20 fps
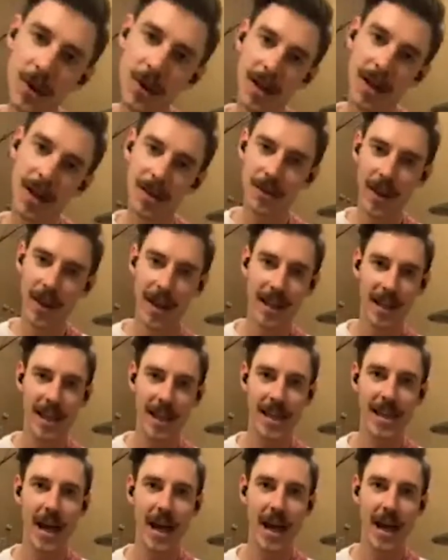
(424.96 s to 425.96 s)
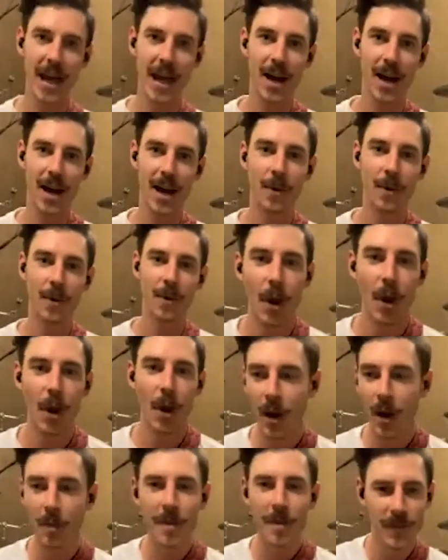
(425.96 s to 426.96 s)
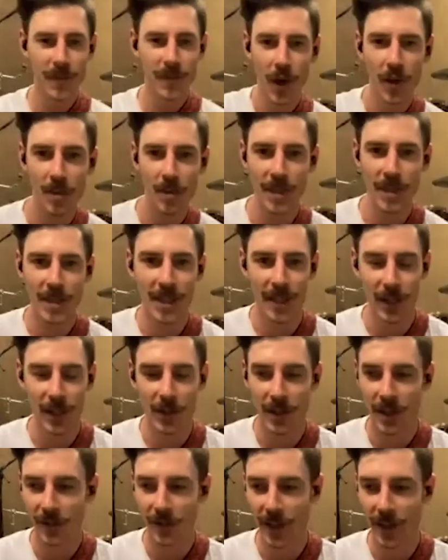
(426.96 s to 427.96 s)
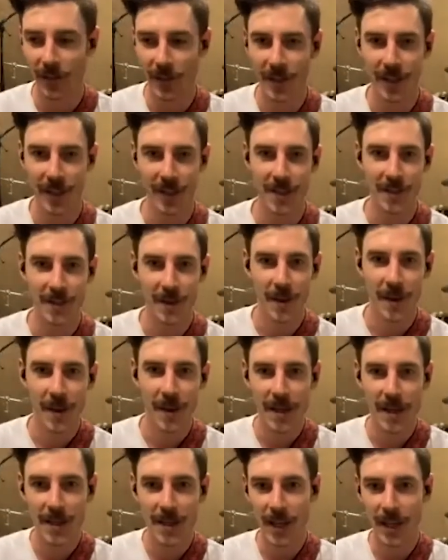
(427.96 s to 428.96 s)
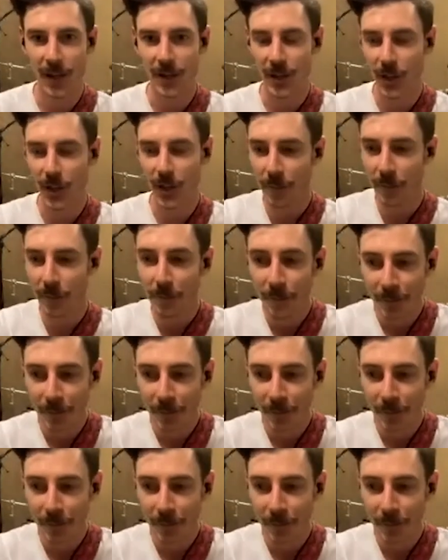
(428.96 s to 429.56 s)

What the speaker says: kind of like in that way, I hope the volume is clear enough and everything is sounding good.